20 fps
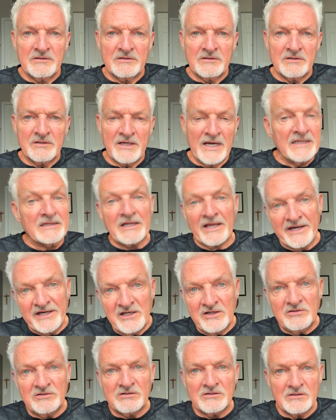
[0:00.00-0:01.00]
And
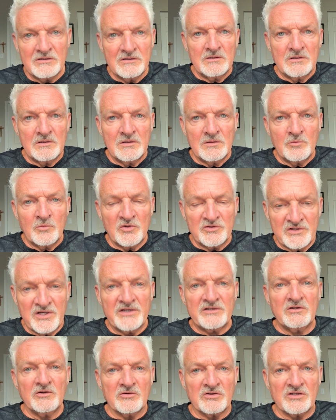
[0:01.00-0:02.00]
ladies,
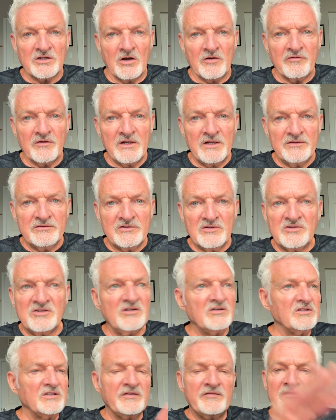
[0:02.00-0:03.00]
protect yourself. This
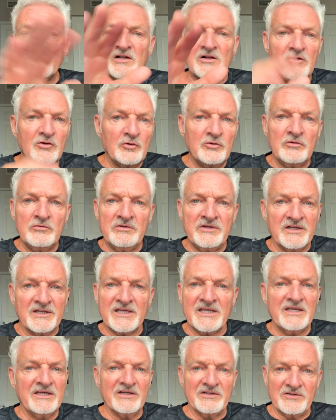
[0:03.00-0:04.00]
doesn't even include the
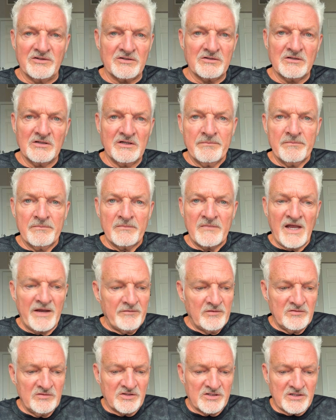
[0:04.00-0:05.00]
kids. I
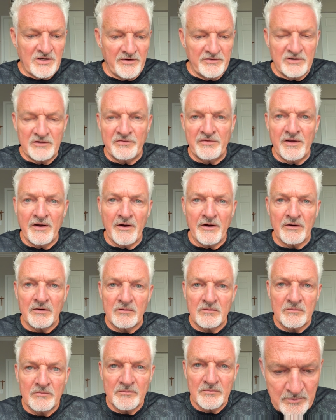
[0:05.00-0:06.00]
haven't started there.
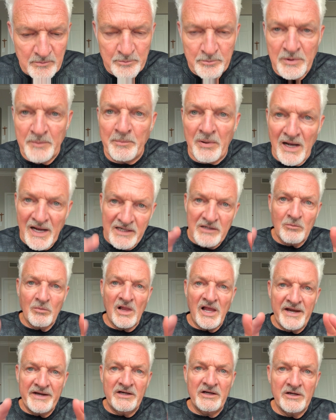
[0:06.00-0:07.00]
But bottom
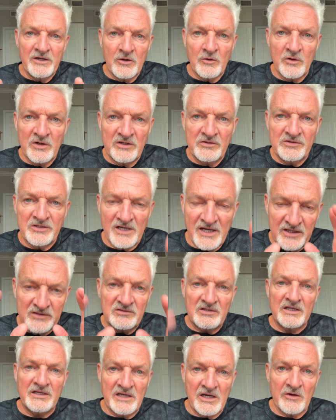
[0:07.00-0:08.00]
line here is you got to
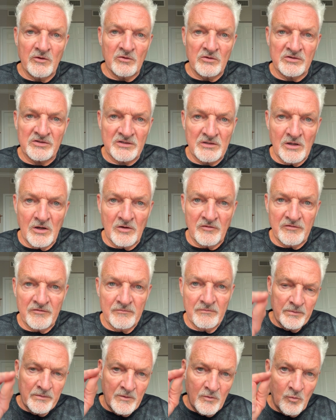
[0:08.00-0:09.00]
take care of yourself.
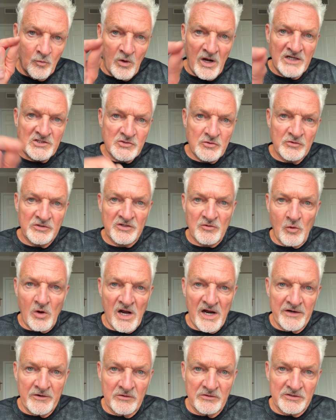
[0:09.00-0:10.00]
Watch your
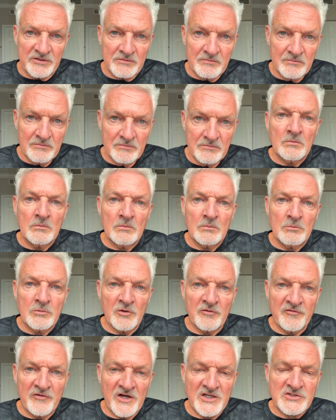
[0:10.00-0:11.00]
squatters,
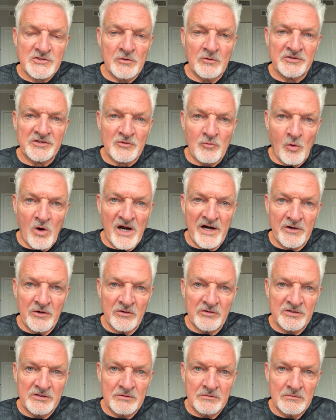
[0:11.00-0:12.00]
professional
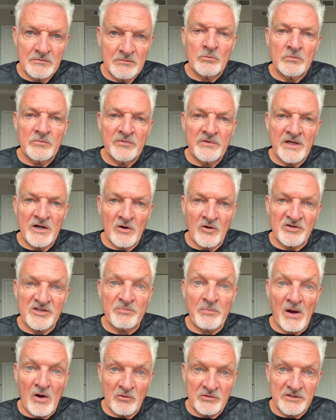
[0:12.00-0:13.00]
squatters that are
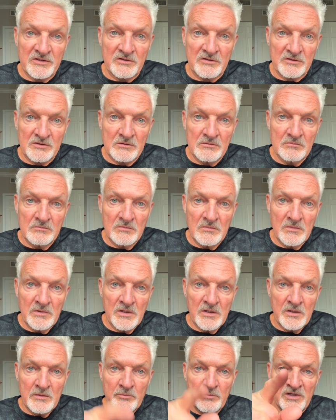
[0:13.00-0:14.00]
spouses.
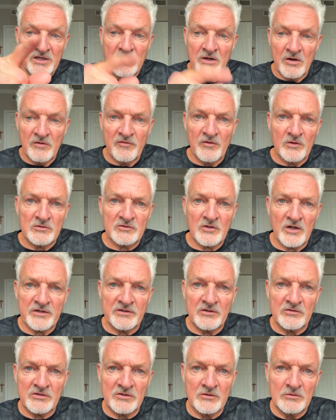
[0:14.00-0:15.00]
Be careful. I'll talk
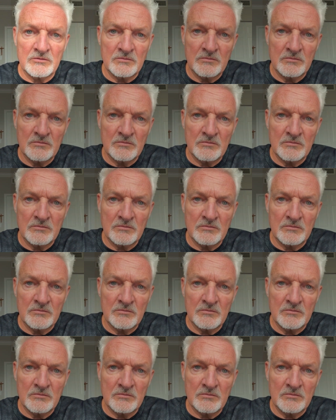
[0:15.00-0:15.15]
to you soon.